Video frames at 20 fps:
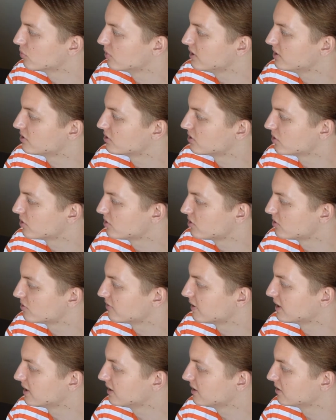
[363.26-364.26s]
research,
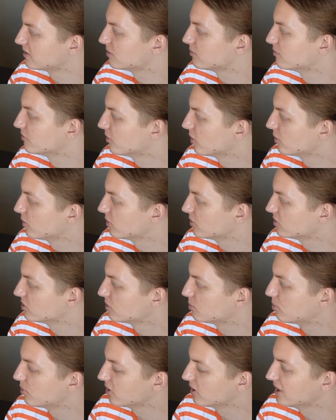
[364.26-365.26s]
finding some photos to
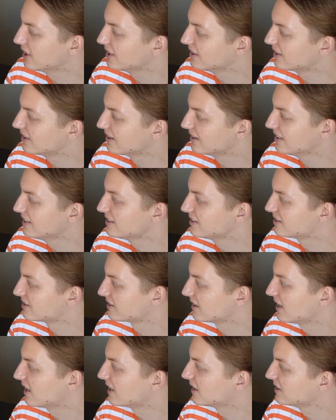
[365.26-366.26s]
put into these
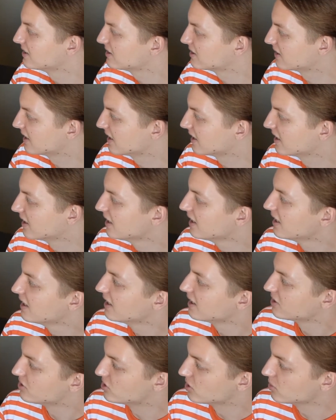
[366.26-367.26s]
slides, that
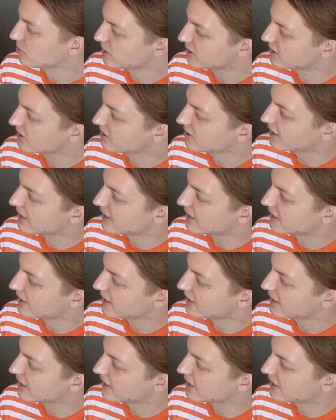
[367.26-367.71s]
Jonah Hill